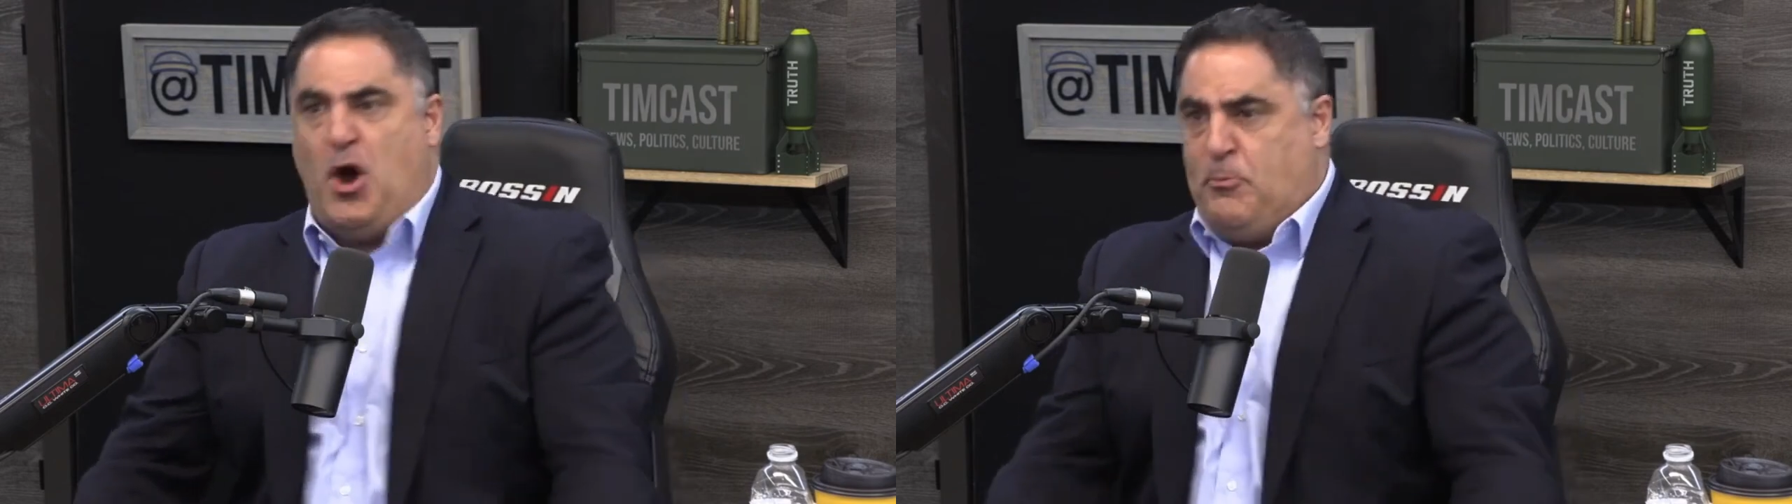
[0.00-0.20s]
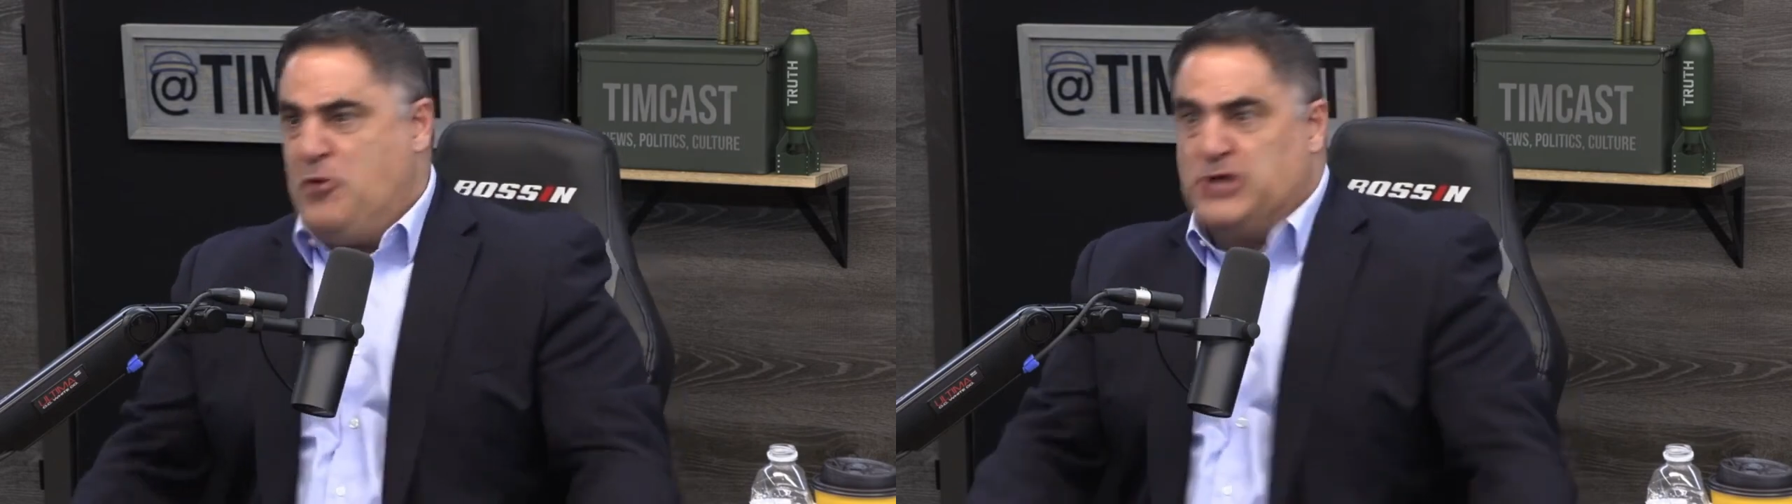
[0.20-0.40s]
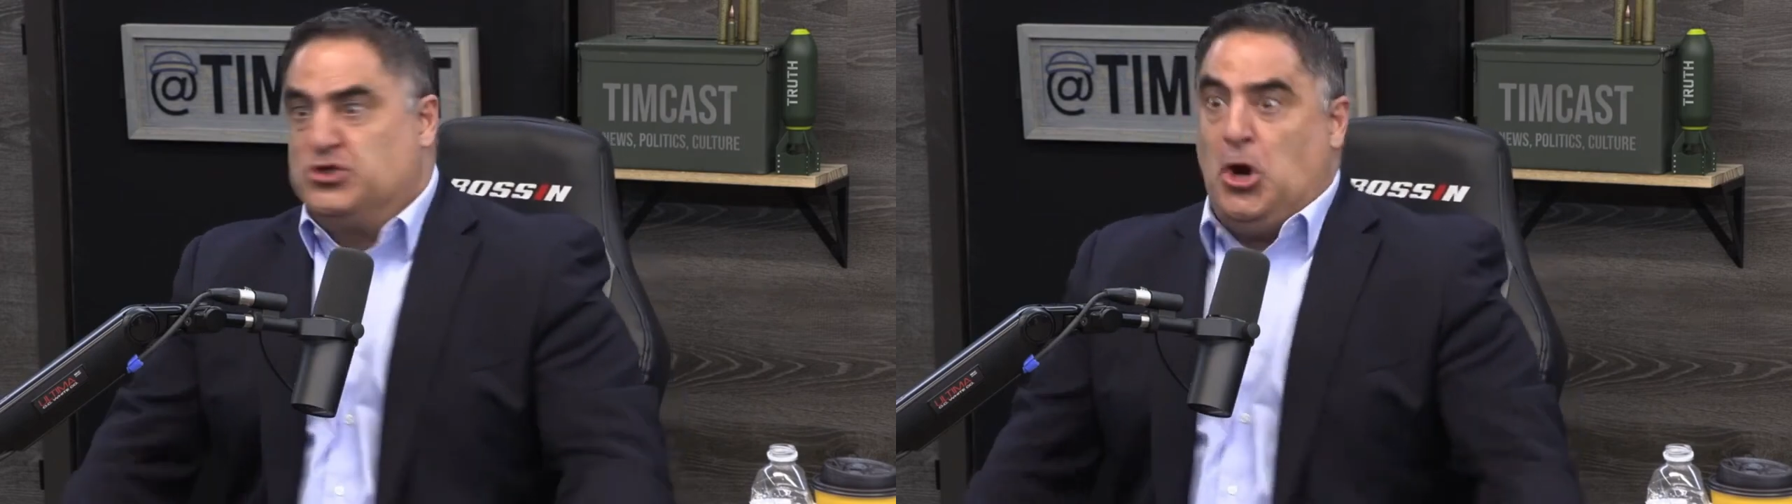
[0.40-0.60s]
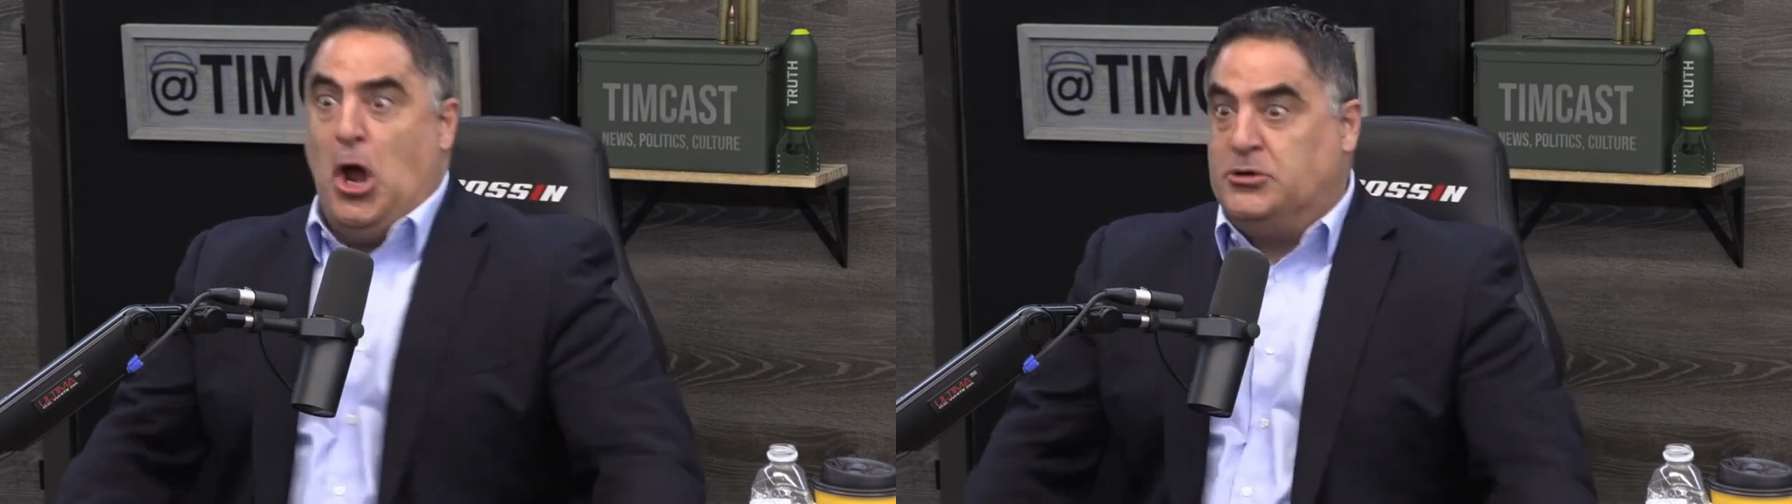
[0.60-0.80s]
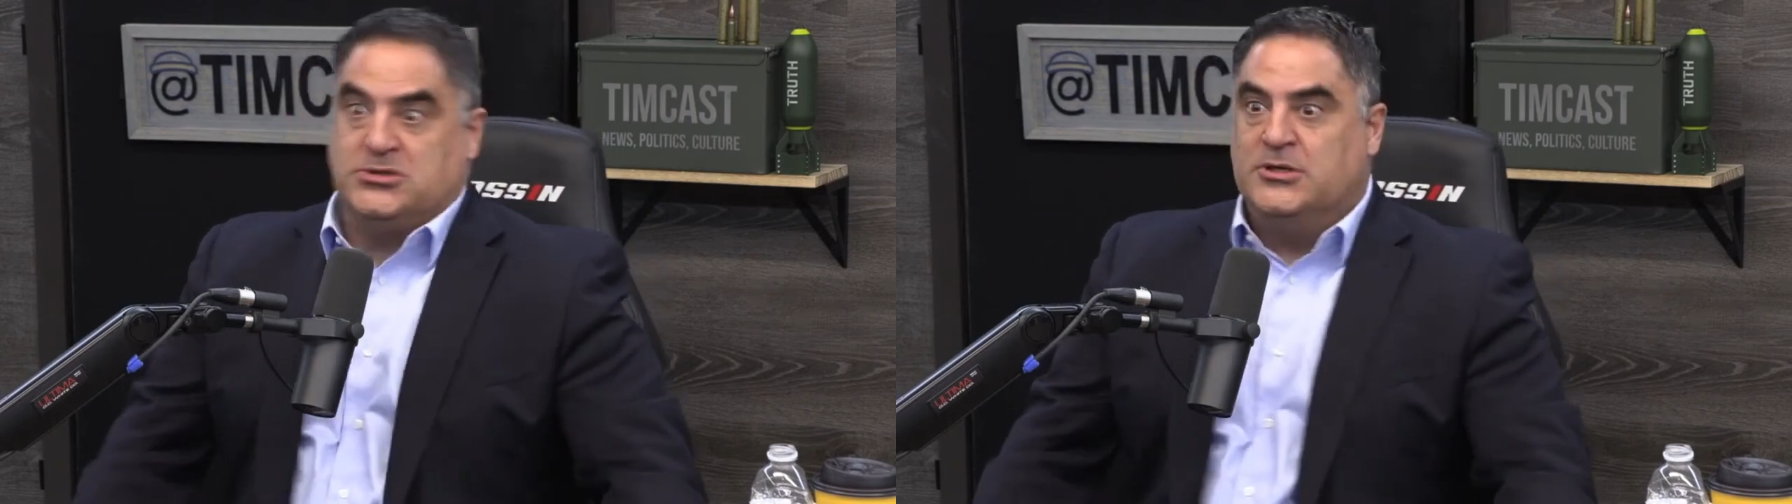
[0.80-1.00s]
our
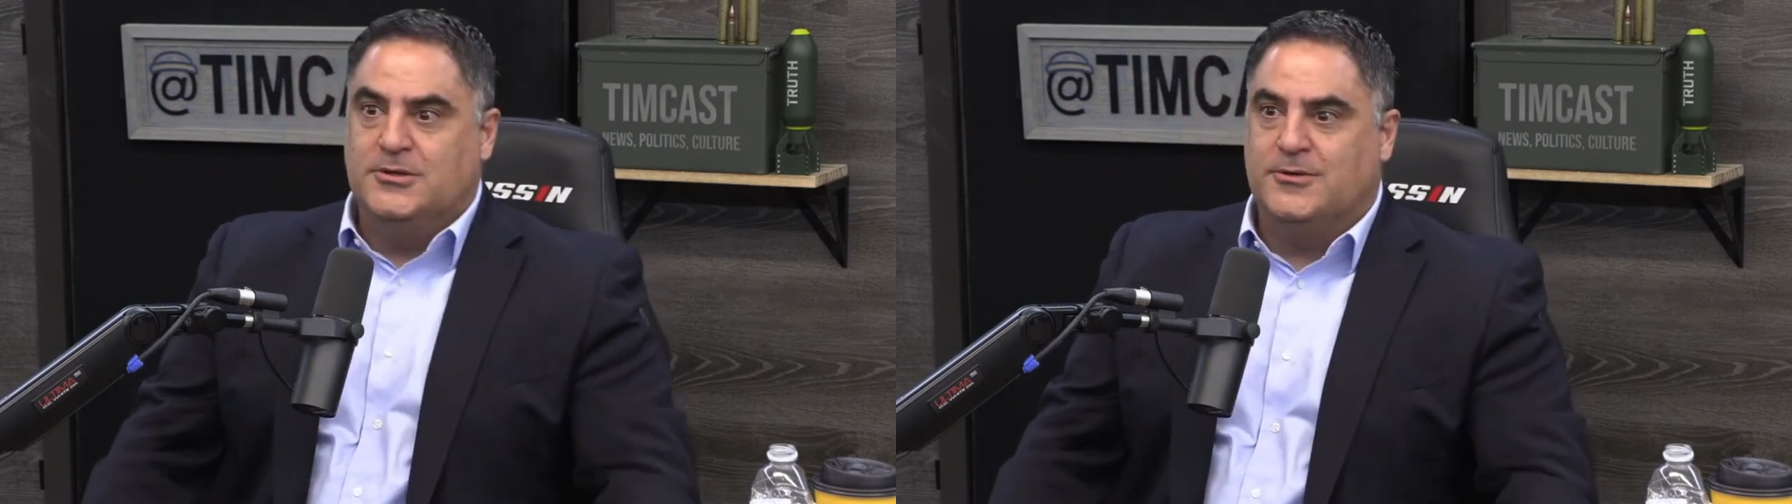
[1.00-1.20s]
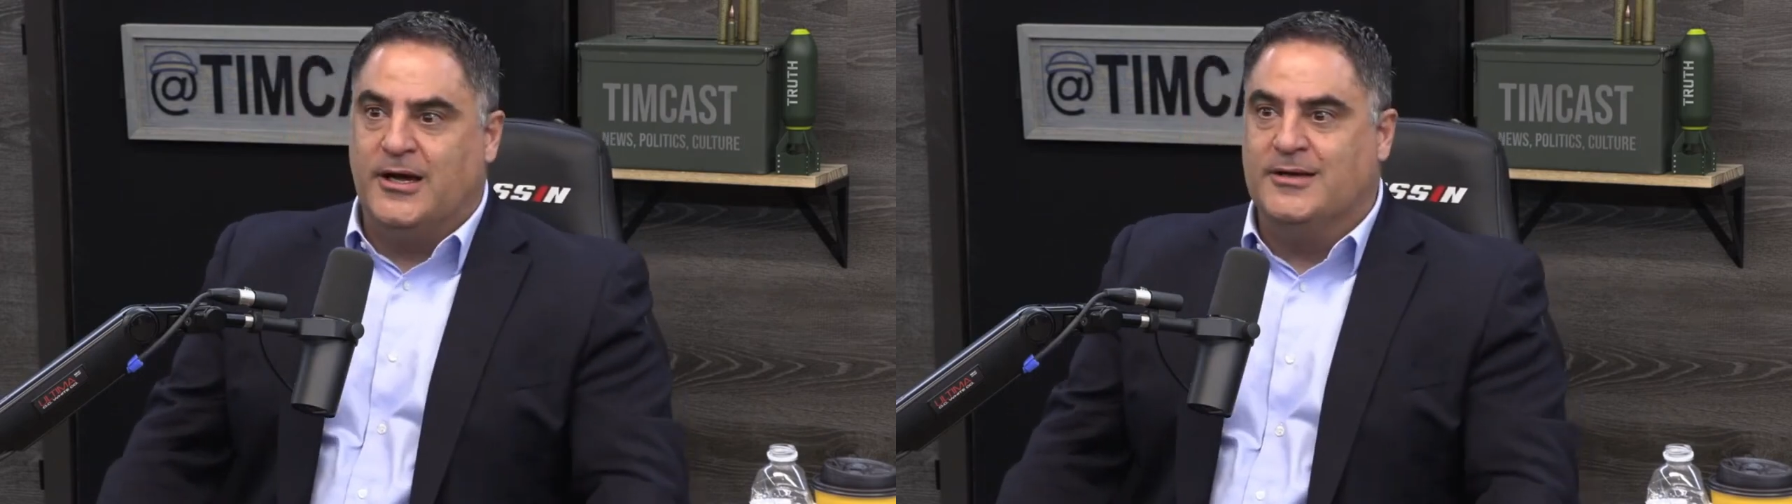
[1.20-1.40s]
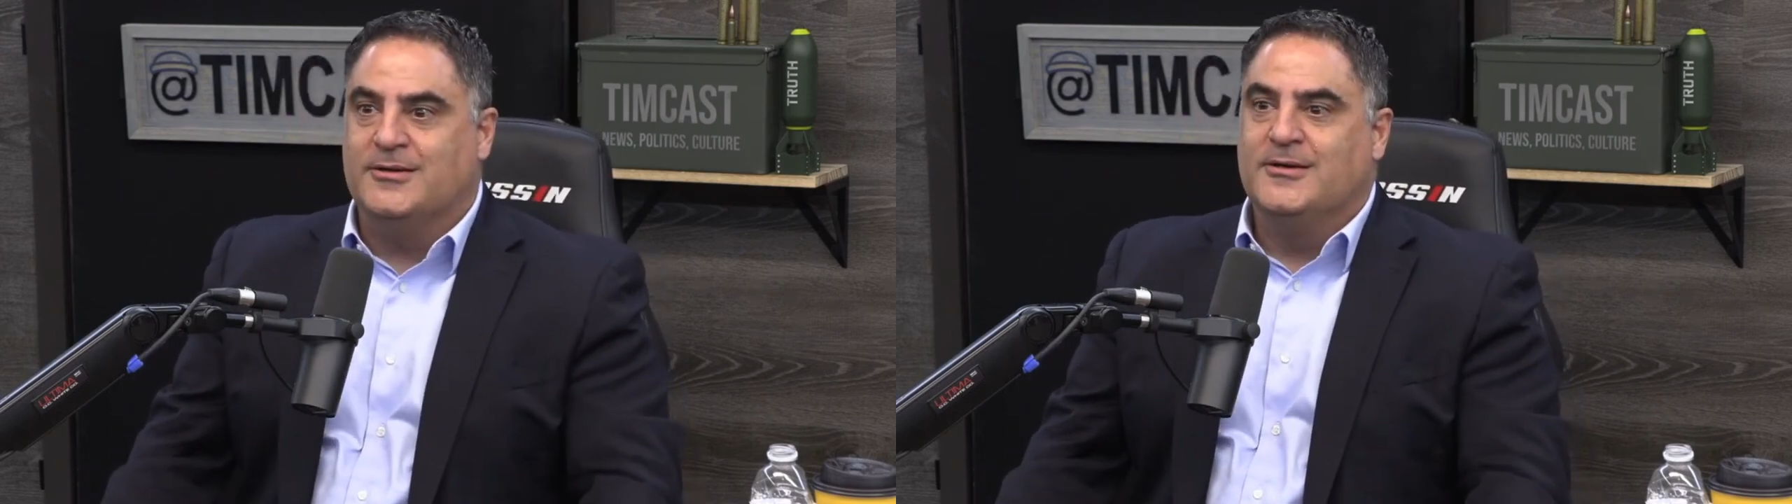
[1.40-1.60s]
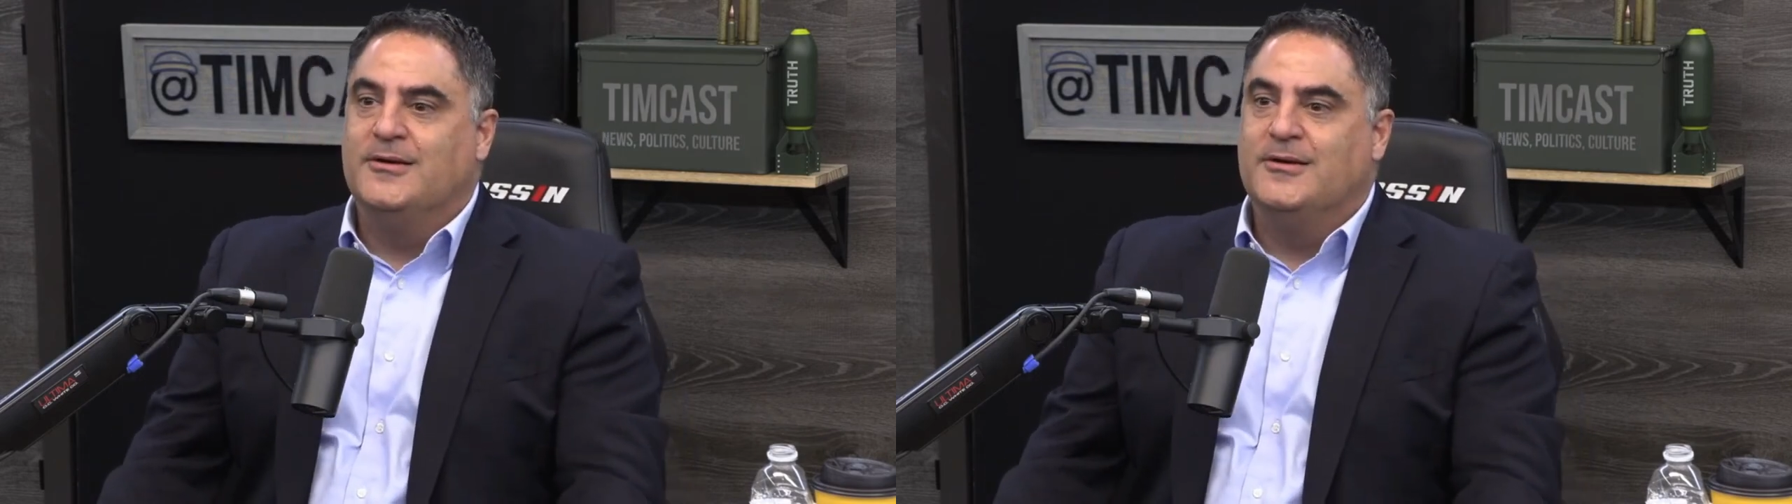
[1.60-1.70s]
president?" Right?